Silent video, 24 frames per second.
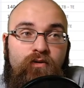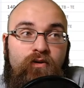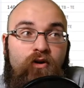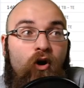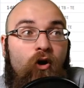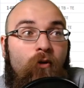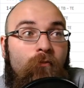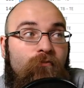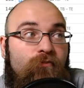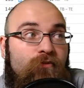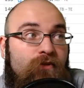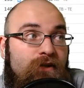And
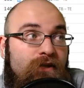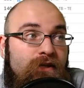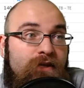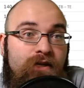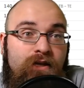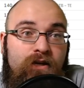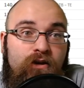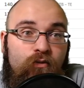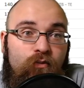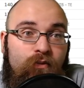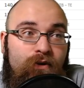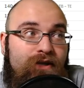hopefully
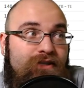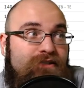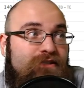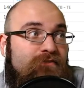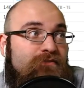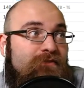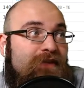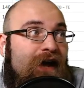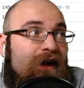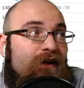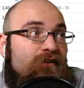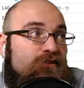we get
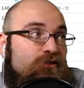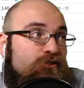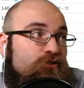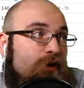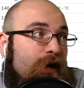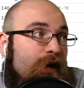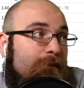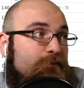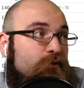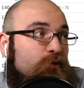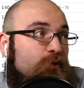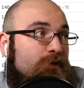some talent to
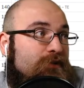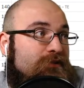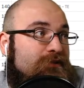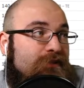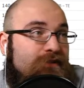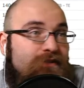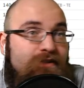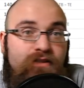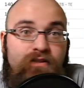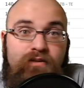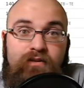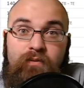drop to us
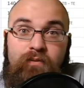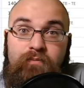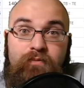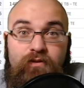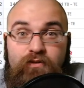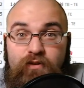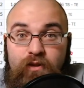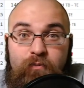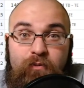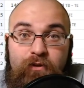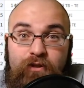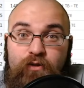that
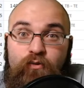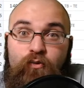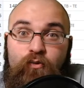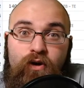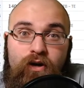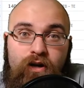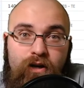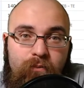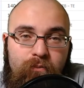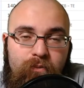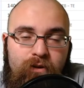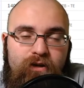typically
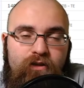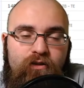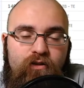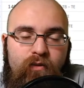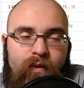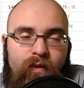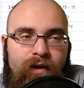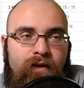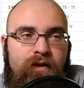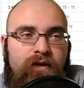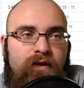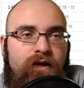wouldn't. But either
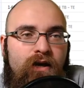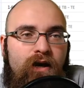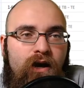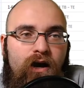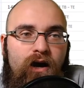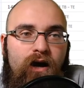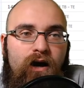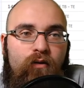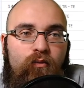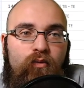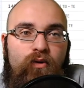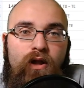way,
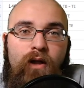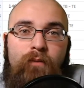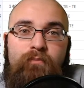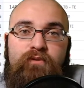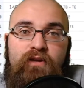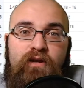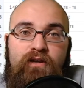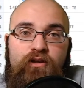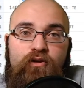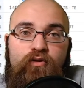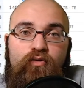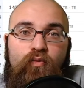we'll
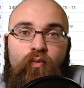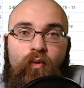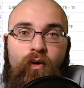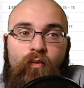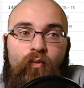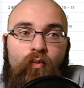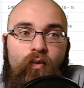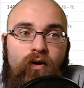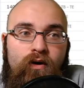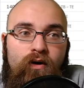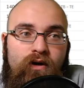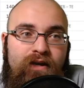update you
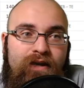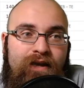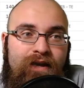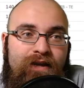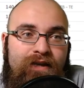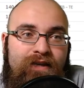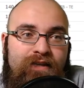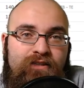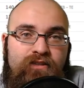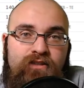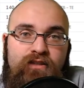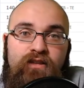when we're
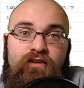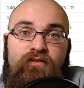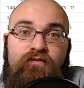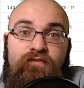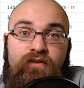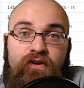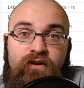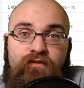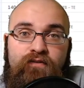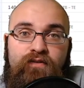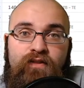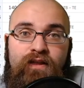getting into the
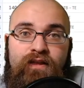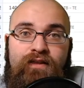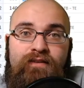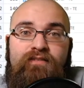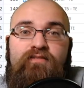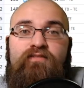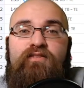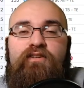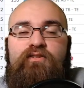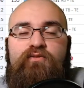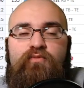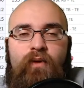fifth and
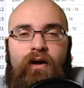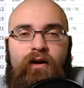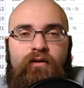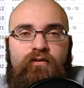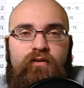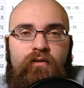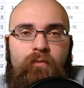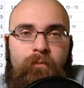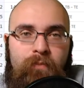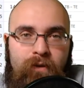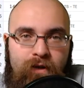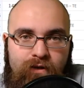sixth round
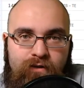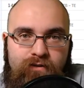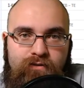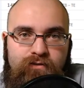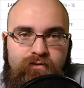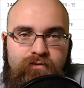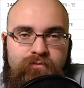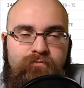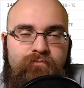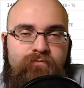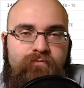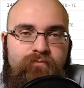
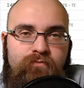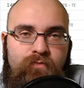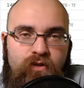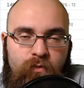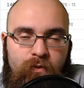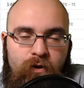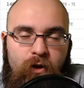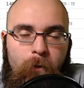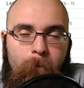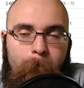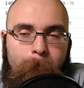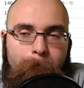picks. Here
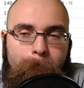we go.